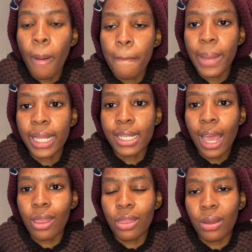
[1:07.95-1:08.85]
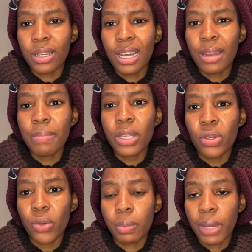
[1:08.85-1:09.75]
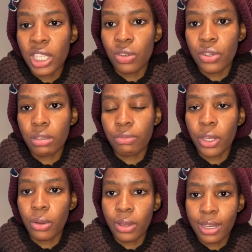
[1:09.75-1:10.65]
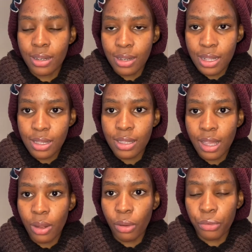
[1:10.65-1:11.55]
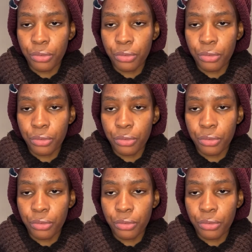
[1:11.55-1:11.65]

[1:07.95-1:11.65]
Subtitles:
but I thought, let me do a puzzle this video instead of